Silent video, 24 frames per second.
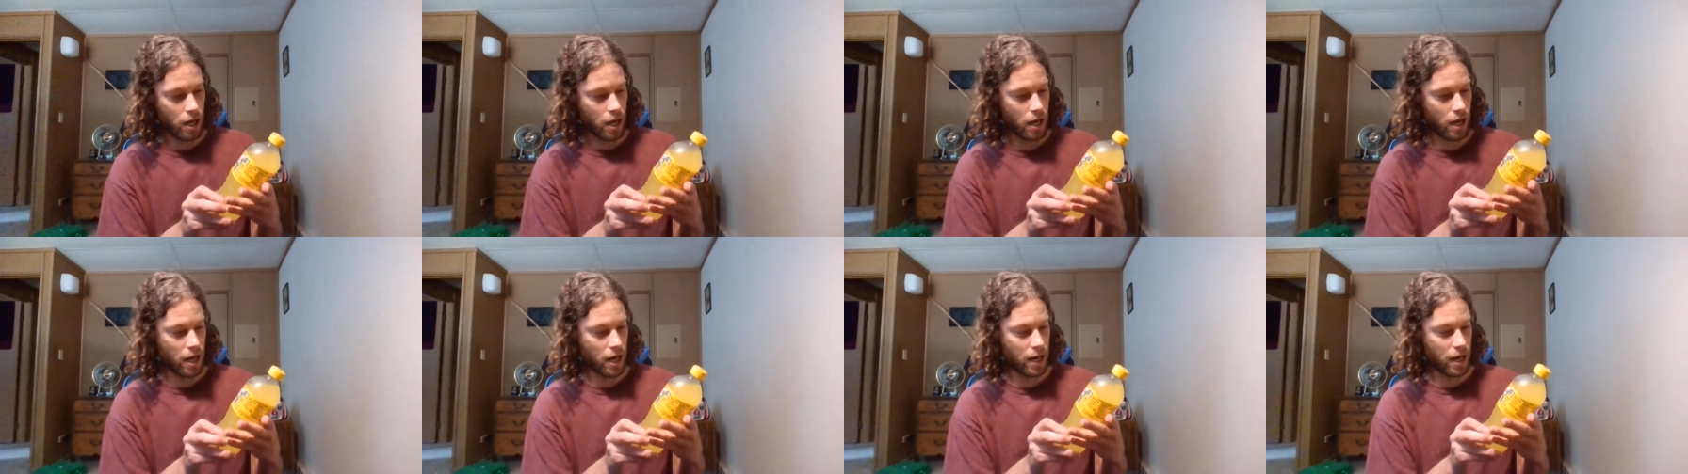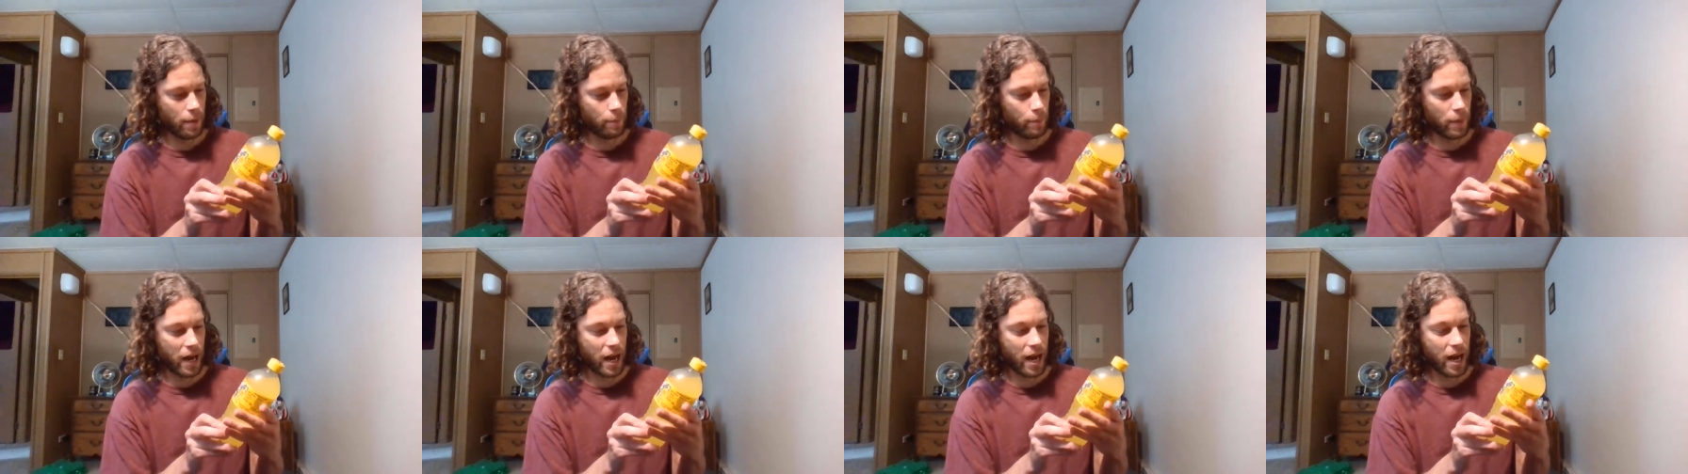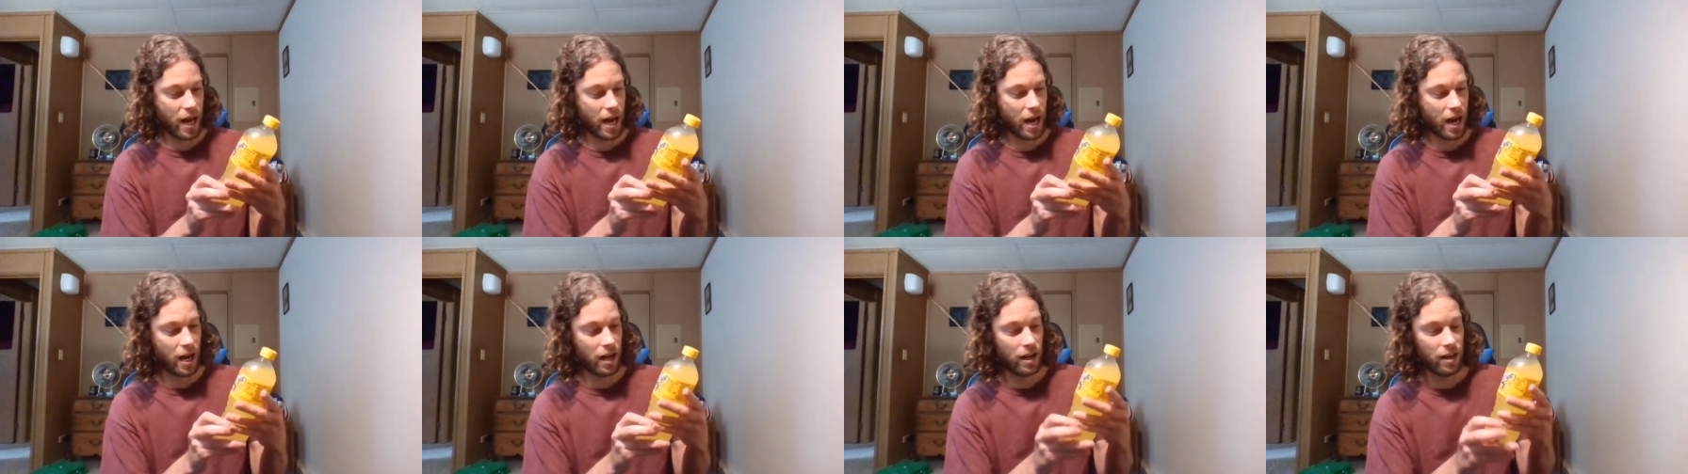uh,
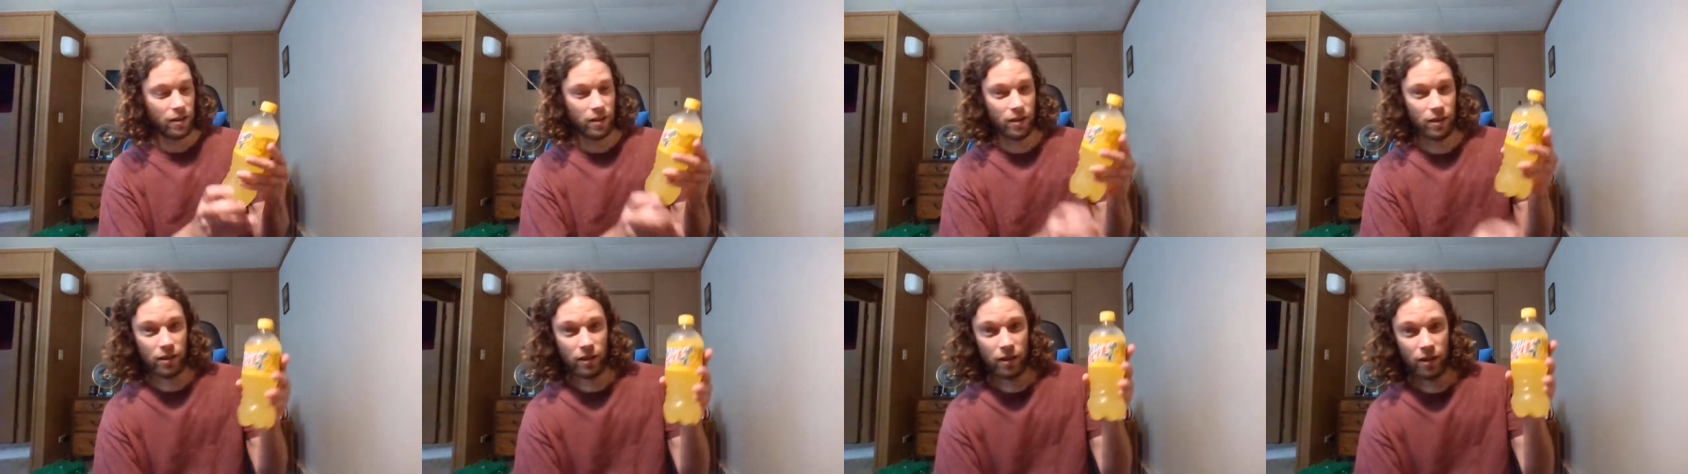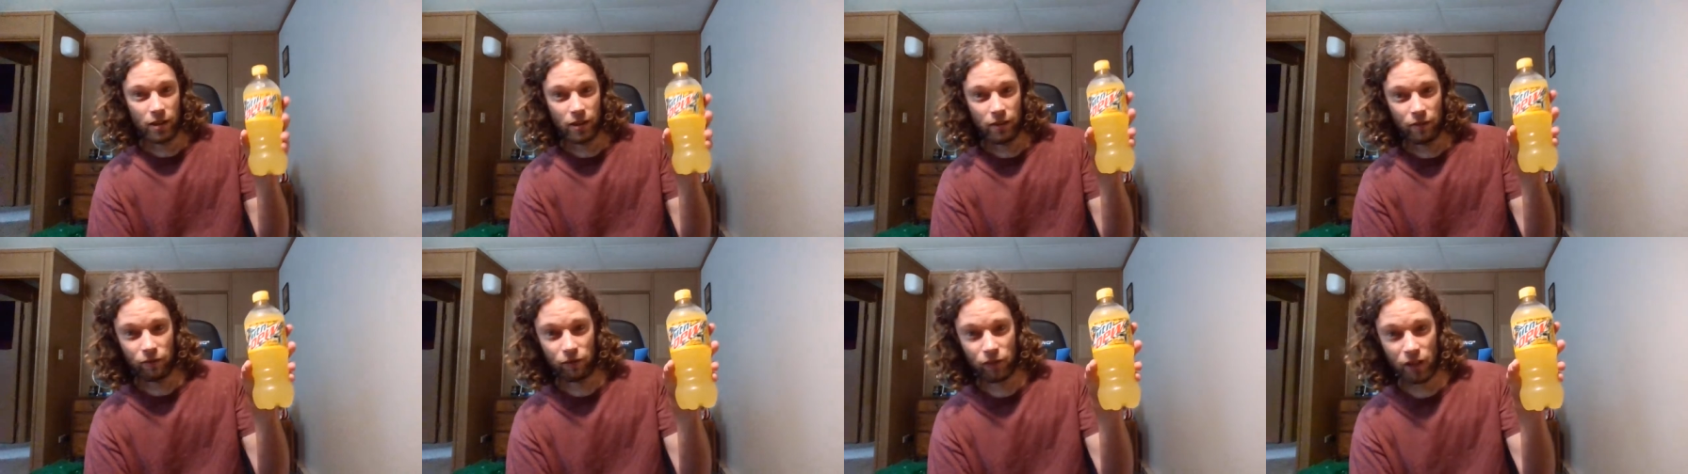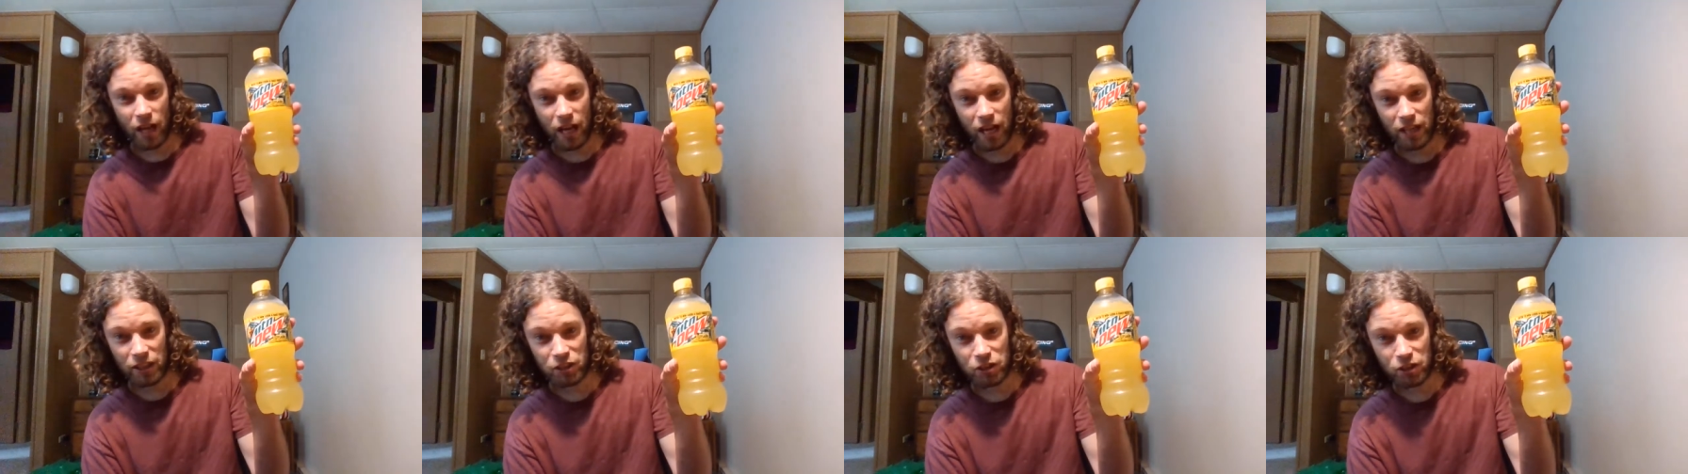Baja
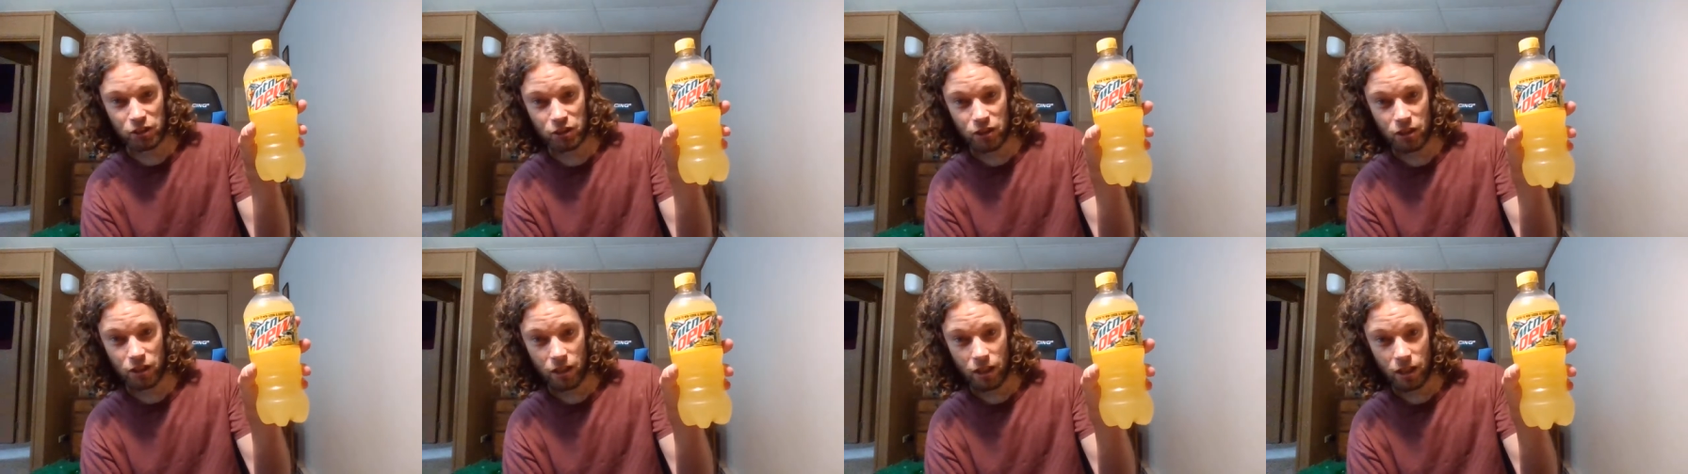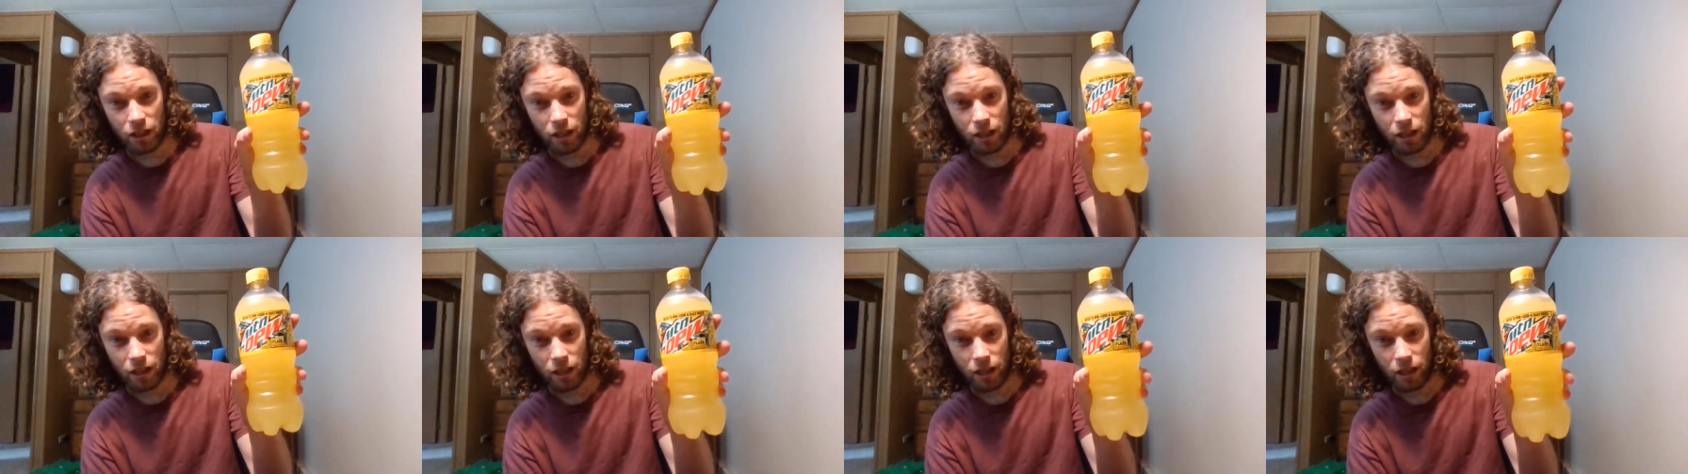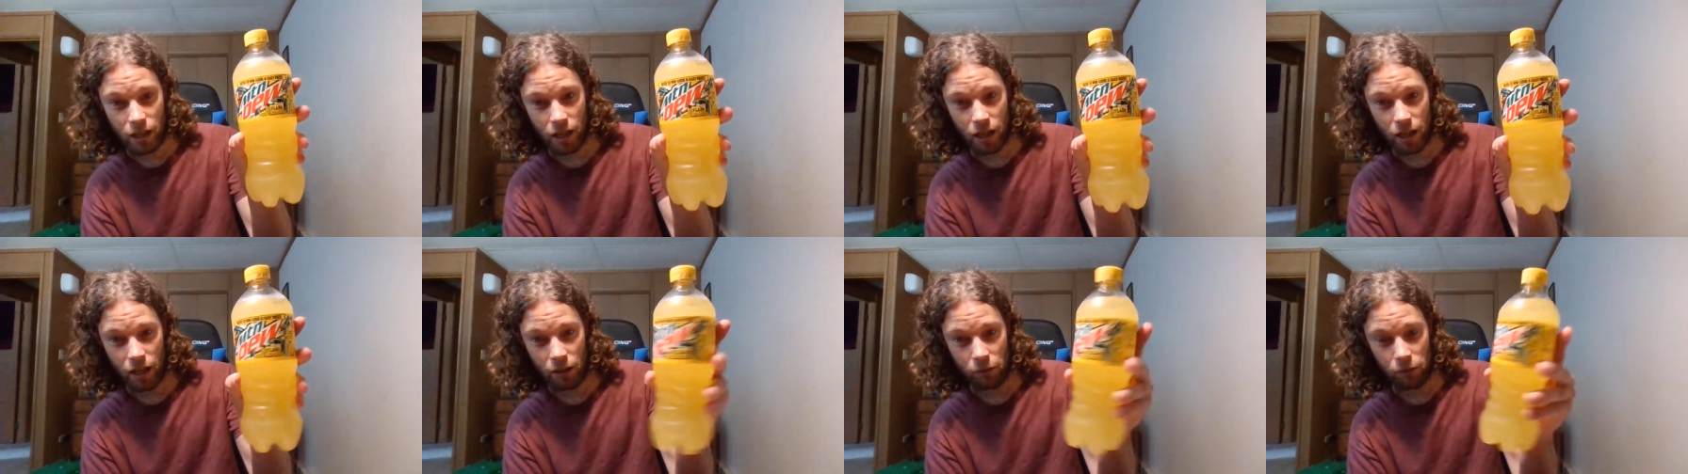Flash
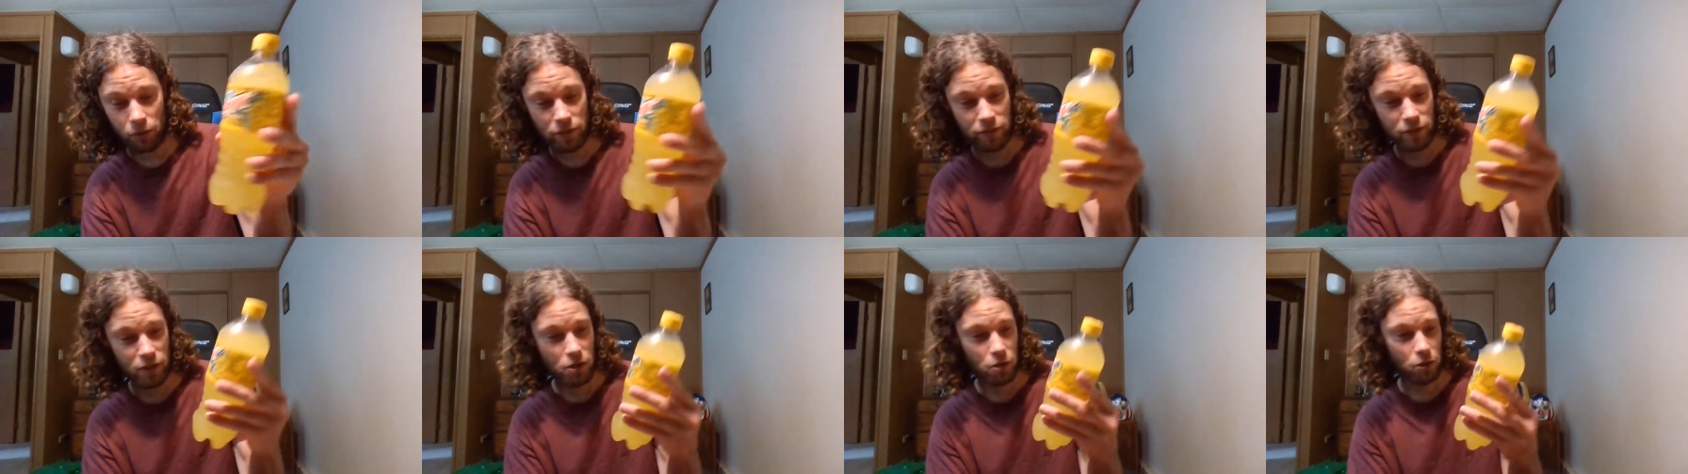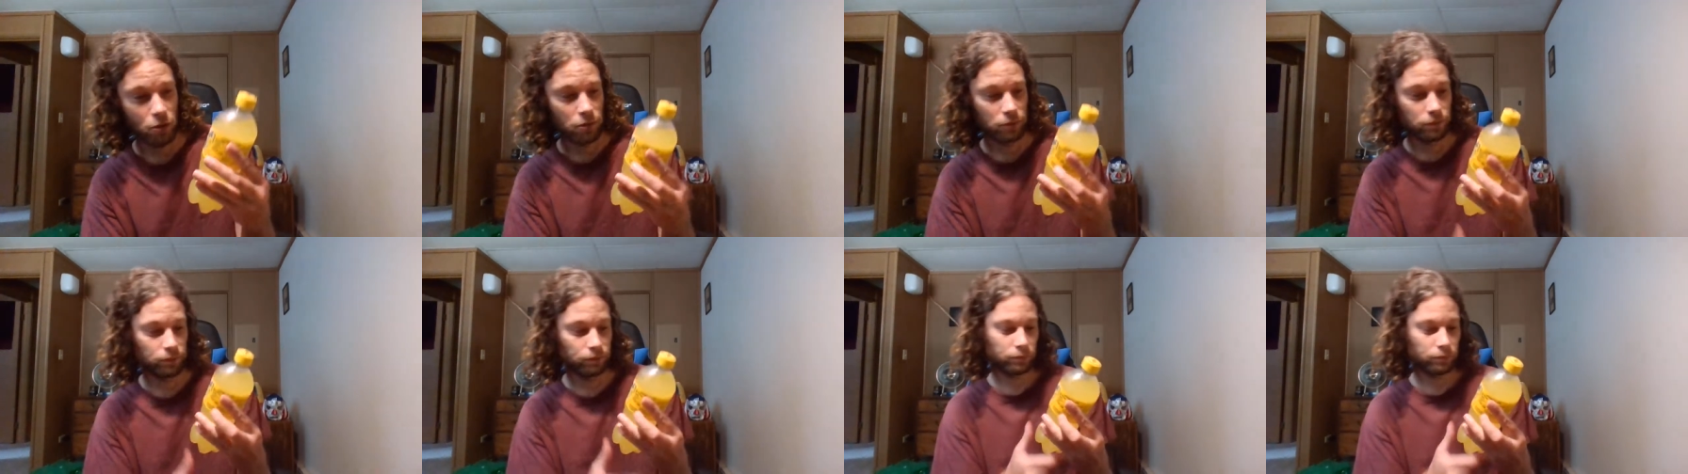review.